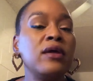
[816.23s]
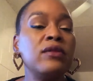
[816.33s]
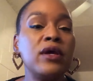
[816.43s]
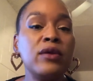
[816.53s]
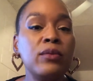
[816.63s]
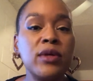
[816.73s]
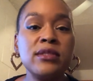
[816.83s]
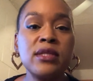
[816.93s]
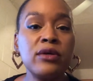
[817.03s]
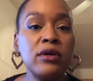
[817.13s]
They're the
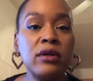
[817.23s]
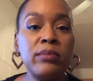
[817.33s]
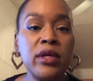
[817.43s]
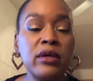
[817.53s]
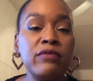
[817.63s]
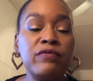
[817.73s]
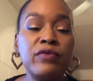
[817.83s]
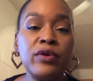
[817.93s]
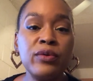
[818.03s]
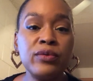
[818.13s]
ones that are going to be
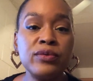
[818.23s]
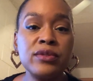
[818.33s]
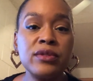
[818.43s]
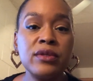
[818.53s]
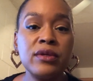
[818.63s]
confused